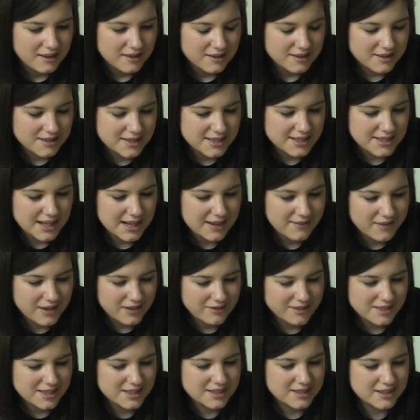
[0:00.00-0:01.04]
The
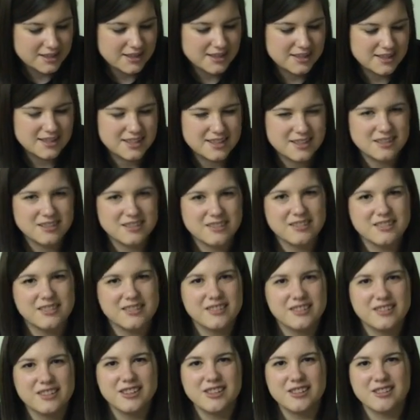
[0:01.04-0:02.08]
salmon was because
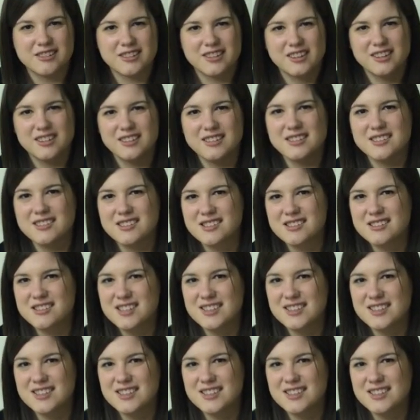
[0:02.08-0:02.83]
New Yorkers or